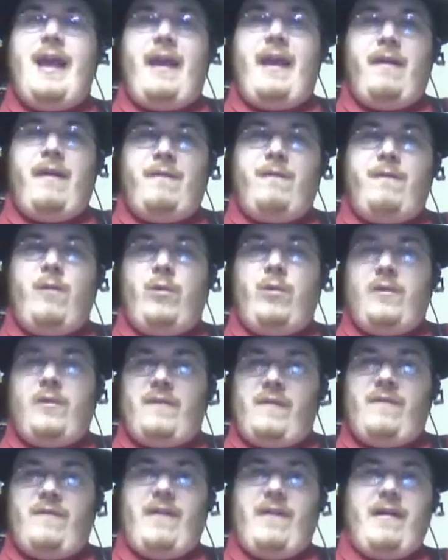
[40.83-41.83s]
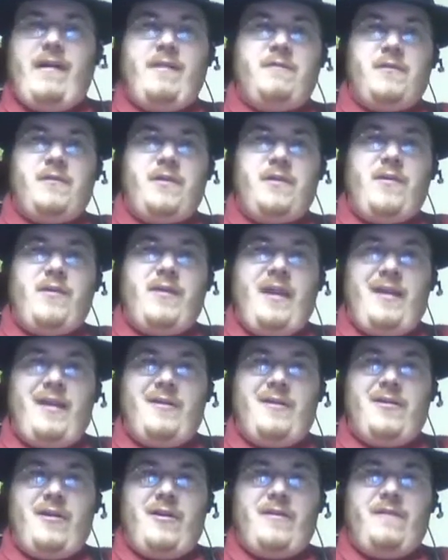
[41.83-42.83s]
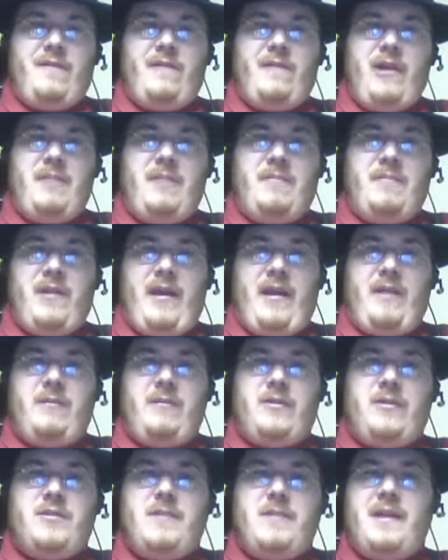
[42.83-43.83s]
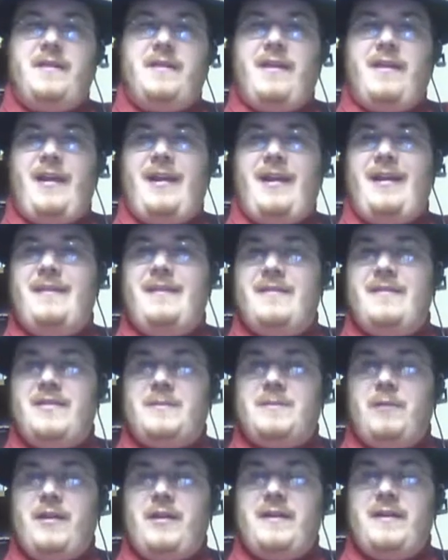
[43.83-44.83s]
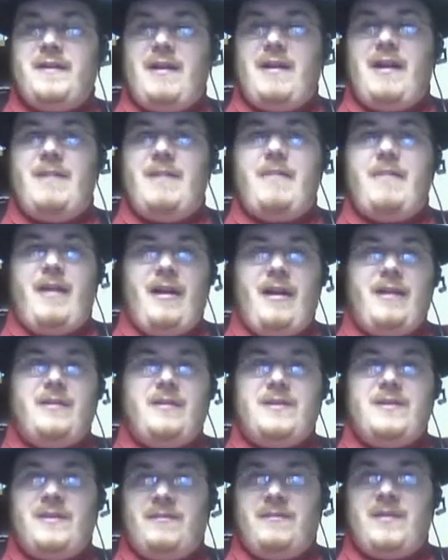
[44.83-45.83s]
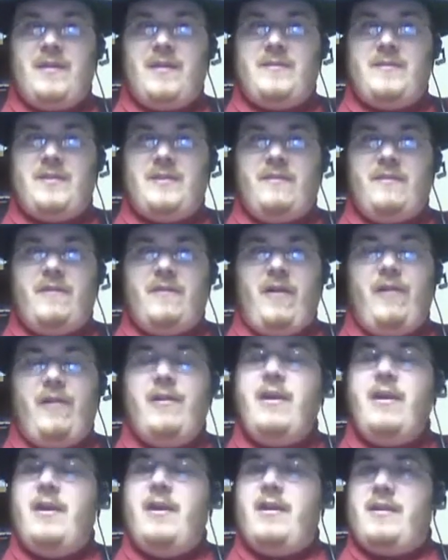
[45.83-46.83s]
and 4 of the 5 were located on the floodplain, which meant that in the springtime and sometimes in the fall,